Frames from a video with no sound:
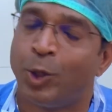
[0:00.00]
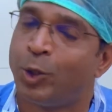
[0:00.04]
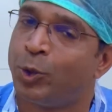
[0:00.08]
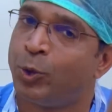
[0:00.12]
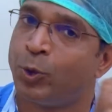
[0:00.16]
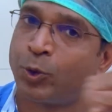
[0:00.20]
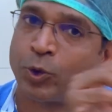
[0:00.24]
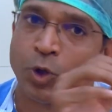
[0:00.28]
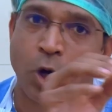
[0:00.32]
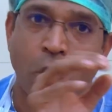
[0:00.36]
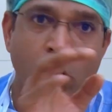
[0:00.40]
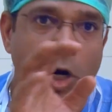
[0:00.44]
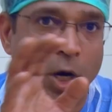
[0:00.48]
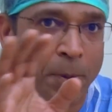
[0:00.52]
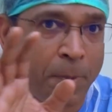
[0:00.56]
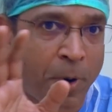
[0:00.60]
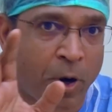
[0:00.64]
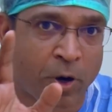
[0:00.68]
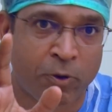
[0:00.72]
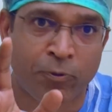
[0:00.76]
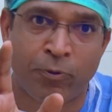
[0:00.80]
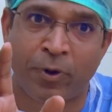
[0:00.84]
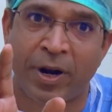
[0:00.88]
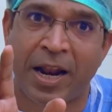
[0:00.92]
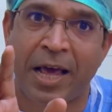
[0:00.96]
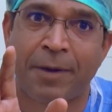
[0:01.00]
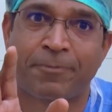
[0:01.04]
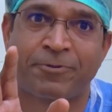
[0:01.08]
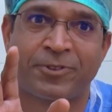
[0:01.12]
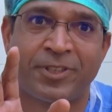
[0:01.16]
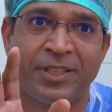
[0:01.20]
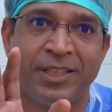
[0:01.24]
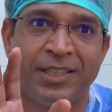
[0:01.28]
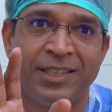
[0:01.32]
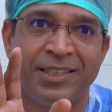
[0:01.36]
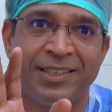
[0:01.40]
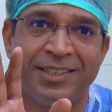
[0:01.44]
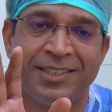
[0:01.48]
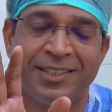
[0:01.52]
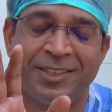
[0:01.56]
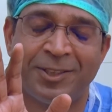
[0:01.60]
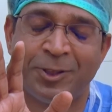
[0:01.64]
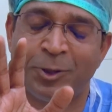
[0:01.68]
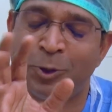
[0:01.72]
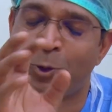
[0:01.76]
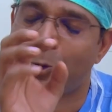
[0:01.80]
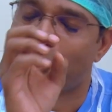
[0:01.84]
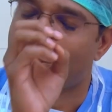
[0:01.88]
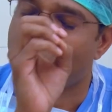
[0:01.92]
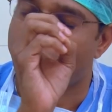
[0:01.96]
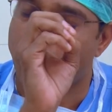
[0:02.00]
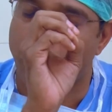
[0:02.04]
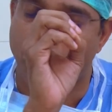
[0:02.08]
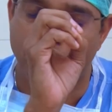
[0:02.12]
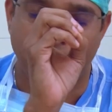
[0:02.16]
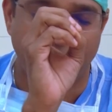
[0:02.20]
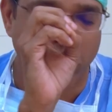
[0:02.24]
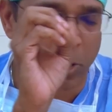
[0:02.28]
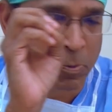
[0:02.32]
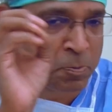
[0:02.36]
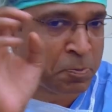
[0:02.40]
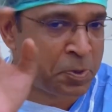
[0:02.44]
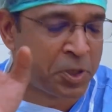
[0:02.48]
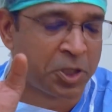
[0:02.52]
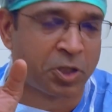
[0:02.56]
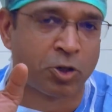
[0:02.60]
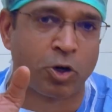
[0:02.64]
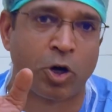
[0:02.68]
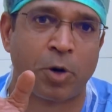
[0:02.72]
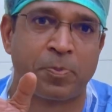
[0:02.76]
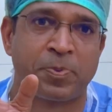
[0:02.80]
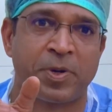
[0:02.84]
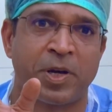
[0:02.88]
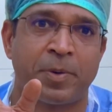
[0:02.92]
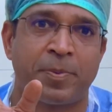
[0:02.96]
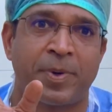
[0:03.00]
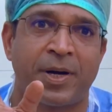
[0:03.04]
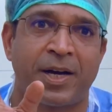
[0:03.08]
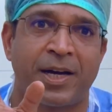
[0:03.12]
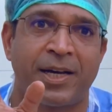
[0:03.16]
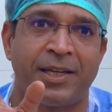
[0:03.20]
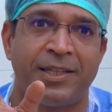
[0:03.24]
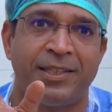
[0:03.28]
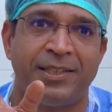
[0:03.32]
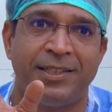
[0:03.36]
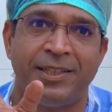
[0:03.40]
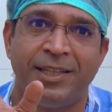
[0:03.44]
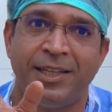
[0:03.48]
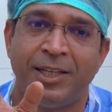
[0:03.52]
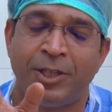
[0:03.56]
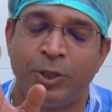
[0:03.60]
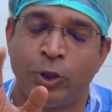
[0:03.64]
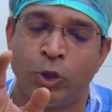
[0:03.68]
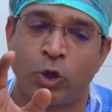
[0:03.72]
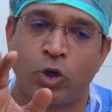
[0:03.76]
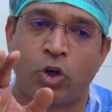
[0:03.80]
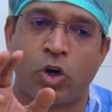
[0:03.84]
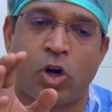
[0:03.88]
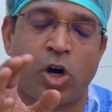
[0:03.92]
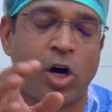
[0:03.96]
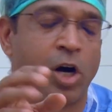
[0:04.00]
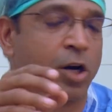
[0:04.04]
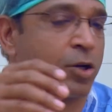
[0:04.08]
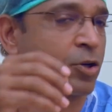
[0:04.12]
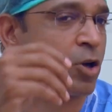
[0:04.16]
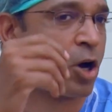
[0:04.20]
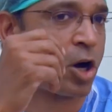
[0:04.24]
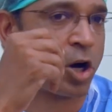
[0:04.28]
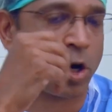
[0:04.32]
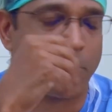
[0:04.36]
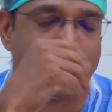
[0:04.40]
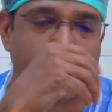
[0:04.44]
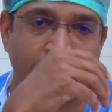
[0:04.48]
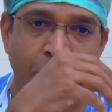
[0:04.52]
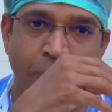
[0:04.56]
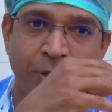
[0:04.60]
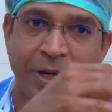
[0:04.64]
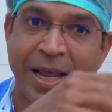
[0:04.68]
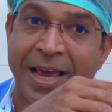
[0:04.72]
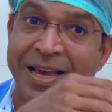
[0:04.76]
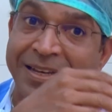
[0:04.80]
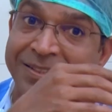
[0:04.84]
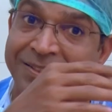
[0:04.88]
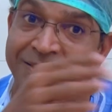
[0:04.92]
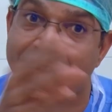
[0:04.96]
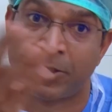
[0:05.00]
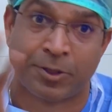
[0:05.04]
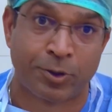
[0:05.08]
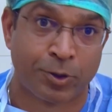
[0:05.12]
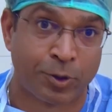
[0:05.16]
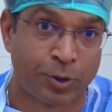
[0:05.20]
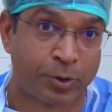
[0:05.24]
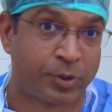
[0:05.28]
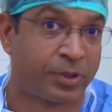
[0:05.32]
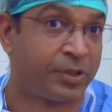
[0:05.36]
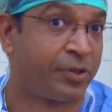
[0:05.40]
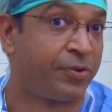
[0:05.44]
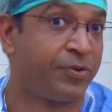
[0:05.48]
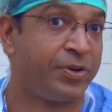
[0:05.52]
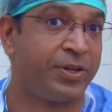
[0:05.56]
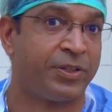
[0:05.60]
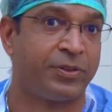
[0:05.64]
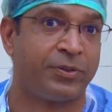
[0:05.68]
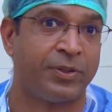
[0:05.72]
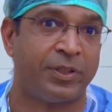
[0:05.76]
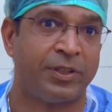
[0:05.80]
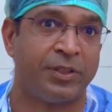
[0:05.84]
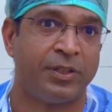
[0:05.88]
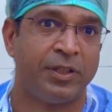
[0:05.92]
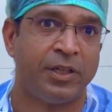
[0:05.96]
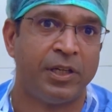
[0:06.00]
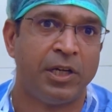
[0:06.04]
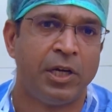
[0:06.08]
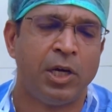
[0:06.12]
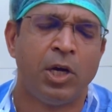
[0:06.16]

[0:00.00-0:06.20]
You talk about 1FC, you talk about Pico PMI, you talk about XT 300.